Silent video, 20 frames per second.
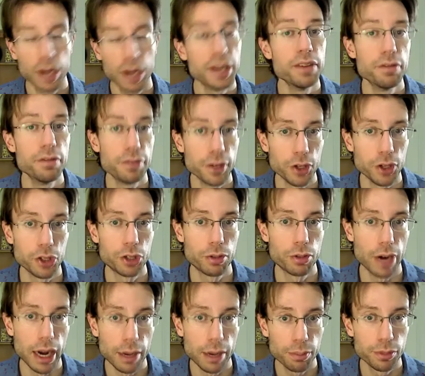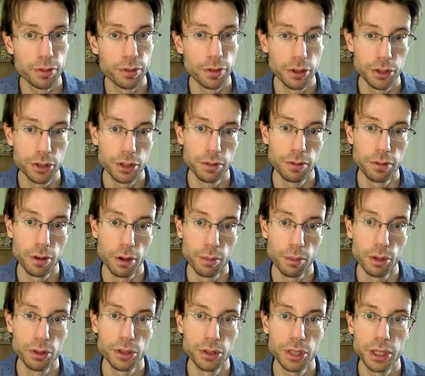I didn't feel trapped. First and
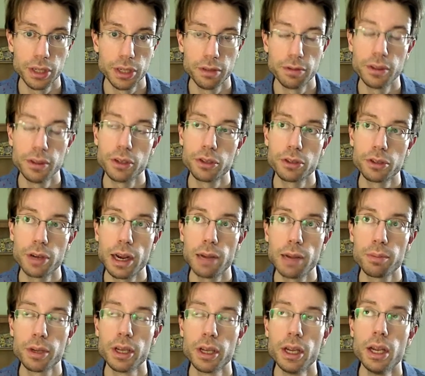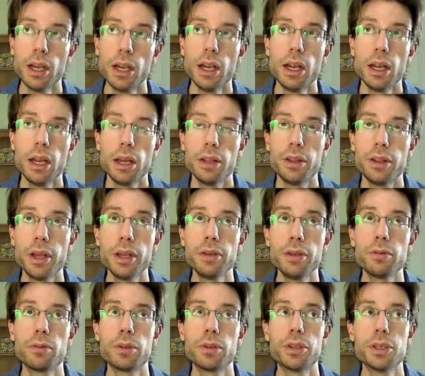foremost, I didn't feel trapped.
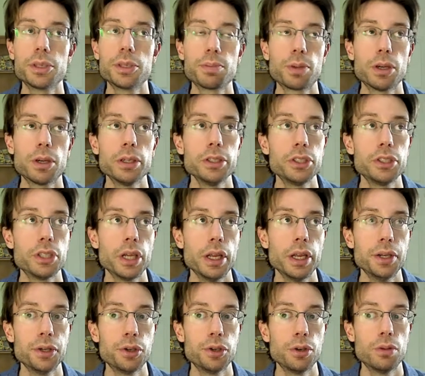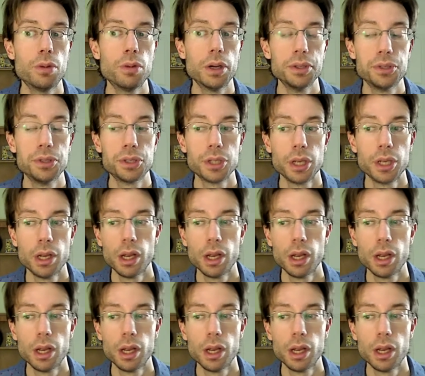Then with this person who was